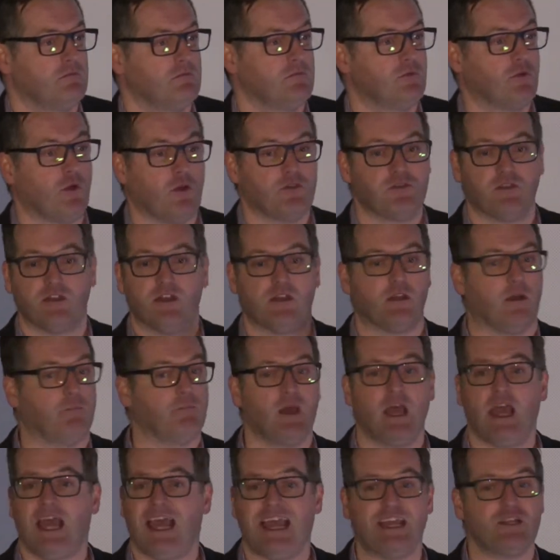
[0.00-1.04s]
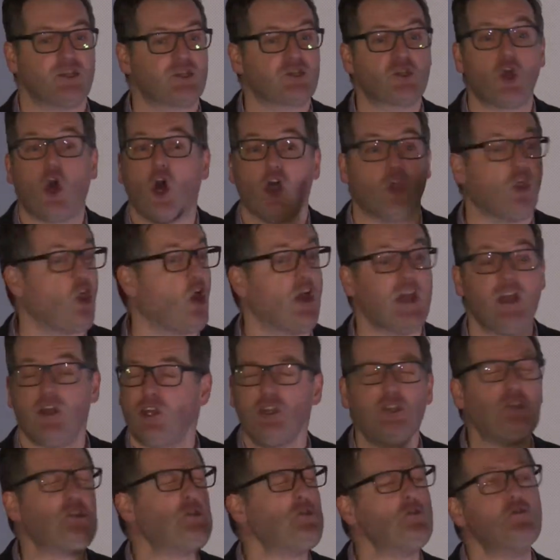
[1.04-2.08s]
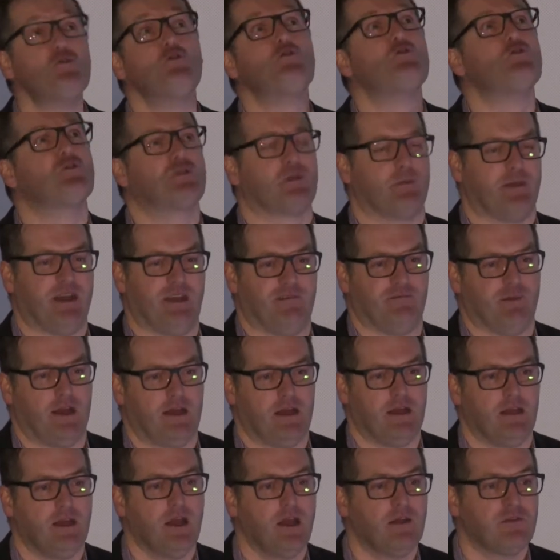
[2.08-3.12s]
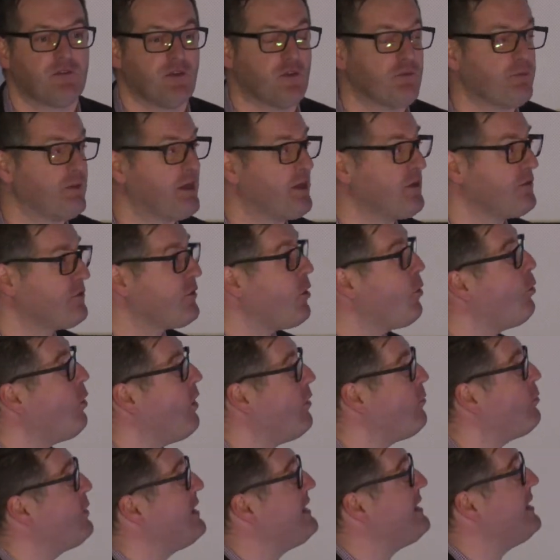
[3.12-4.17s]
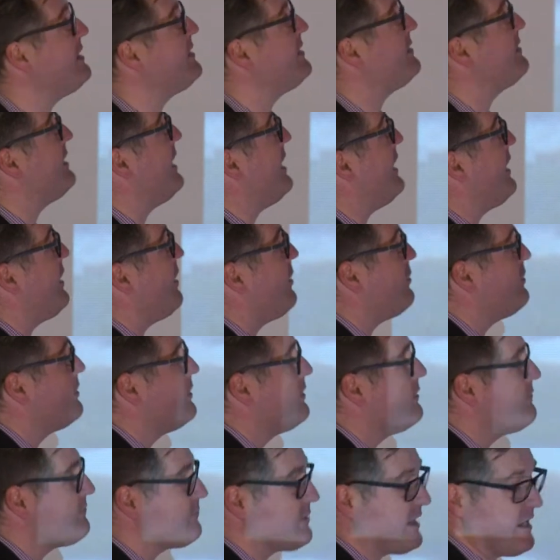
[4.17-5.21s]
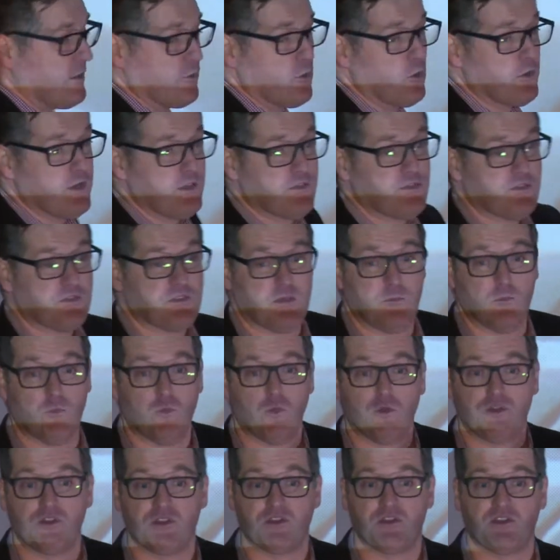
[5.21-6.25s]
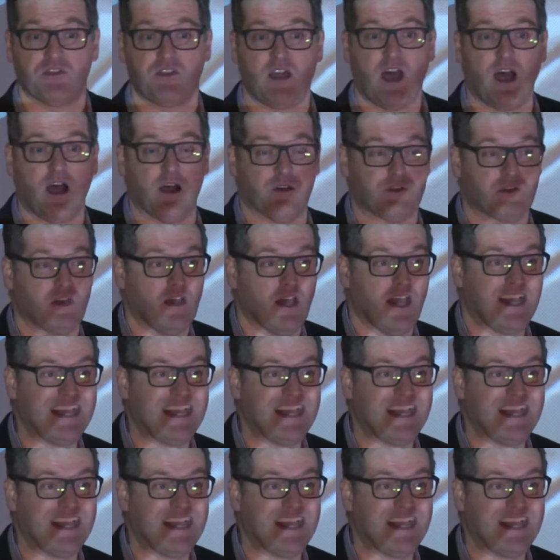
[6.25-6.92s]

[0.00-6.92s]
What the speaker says: Gross income. He just got a huge amount of money just because what we needed now to get audiences in was the stars.